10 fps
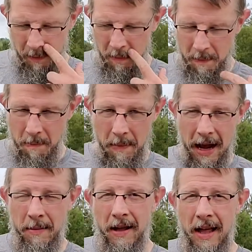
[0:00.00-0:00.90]

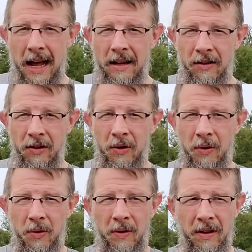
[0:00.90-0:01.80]
maybe that
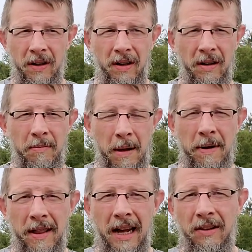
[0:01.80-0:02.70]

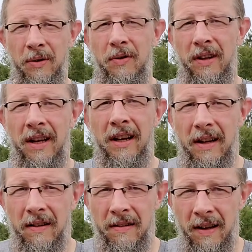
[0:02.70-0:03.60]
dude's
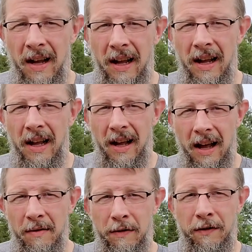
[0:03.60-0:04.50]
kids
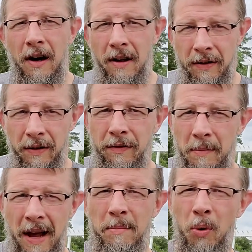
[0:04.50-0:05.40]
have a father from
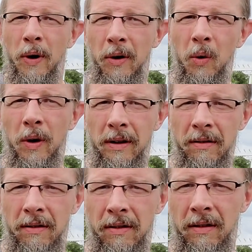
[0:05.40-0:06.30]
that point on,
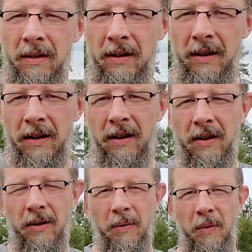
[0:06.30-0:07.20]

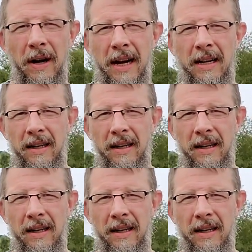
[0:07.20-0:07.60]
right?